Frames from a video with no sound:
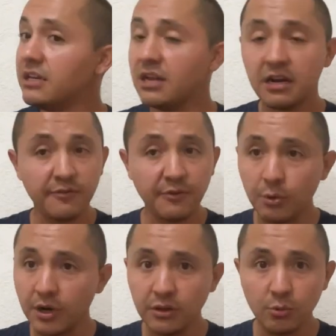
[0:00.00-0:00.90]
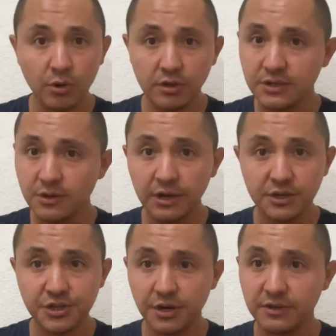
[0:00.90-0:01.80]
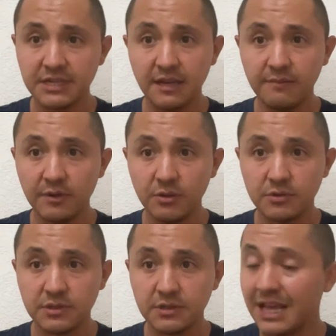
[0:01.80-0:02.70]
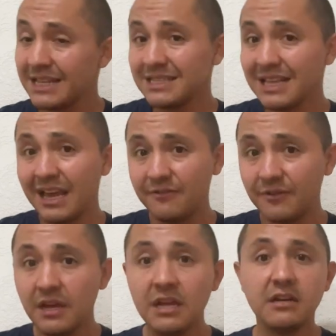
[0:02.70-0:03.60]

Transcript: Not everyone in the world is going to share the same views. That's life.